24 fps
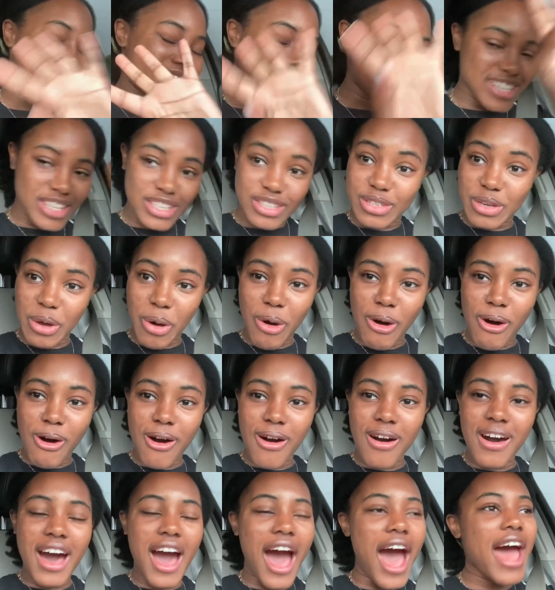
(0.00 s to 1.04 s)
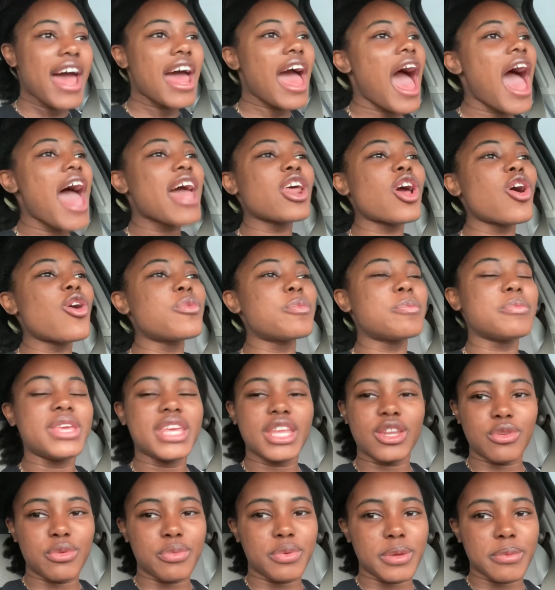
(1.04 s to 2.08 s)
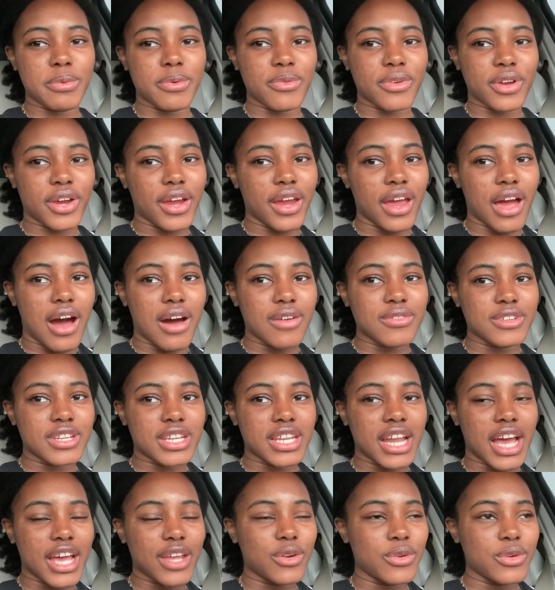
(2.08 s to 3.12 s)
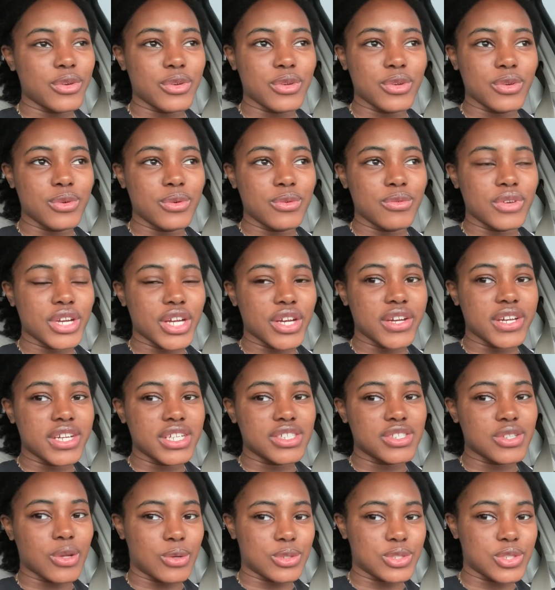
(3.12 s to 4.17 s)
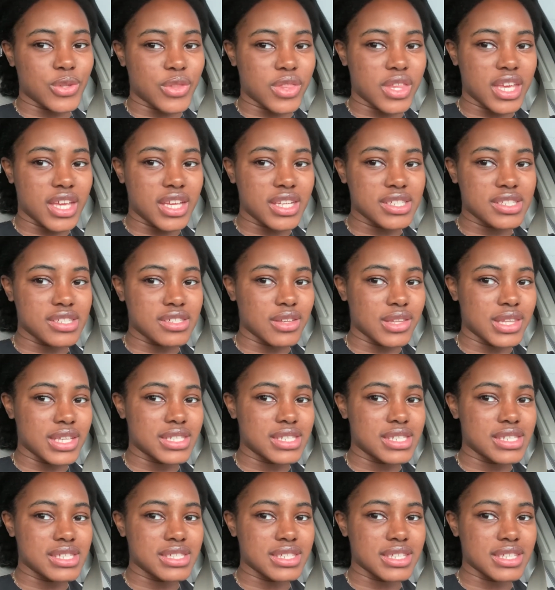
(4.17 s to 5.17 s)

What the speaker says: y'all, I don't meet new people very often. I don't do very social things, so this is